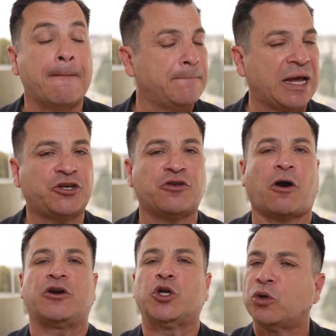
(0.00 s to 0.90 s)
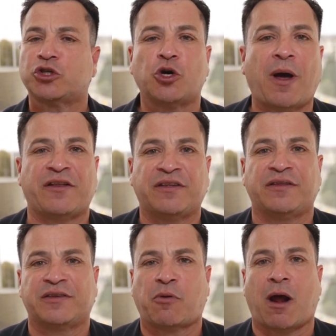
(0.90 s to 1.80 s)
make sure there are no termites
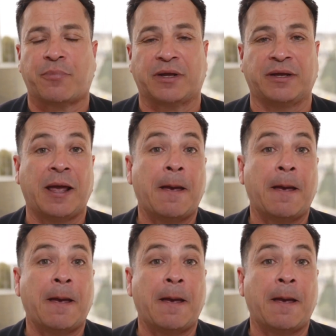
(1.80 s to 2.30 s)
in this property